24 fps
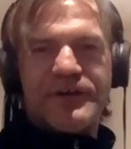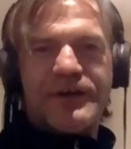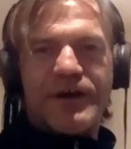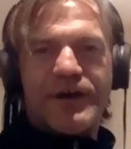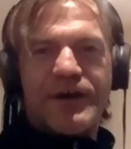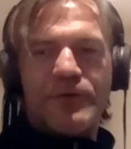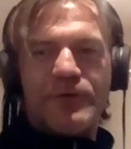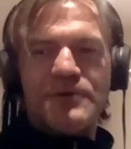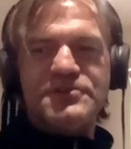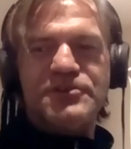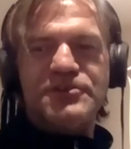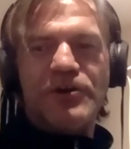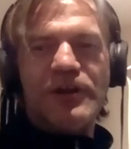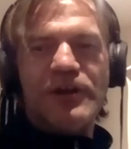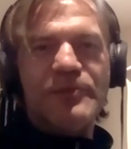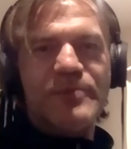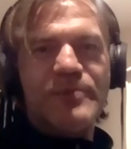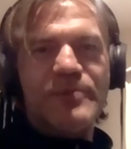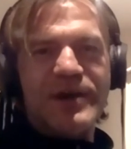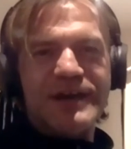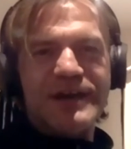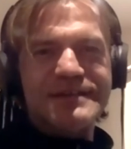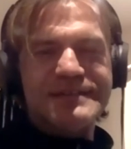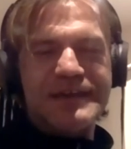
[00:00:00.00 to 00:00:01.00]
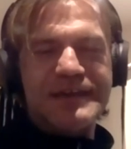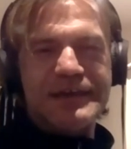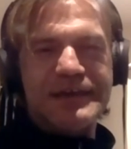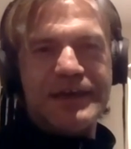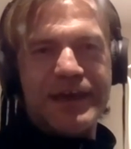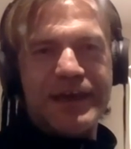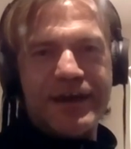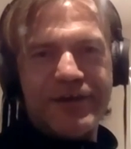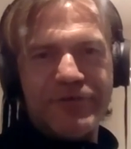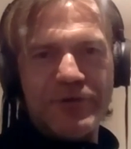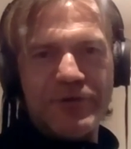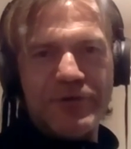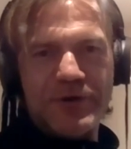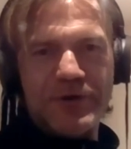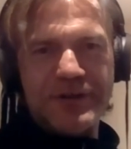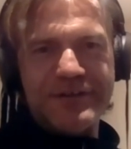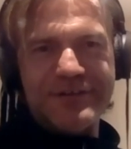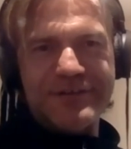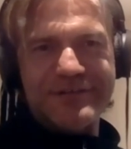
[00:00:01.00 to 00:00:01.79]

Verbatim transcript: I wish you all the best. Take care, everyone.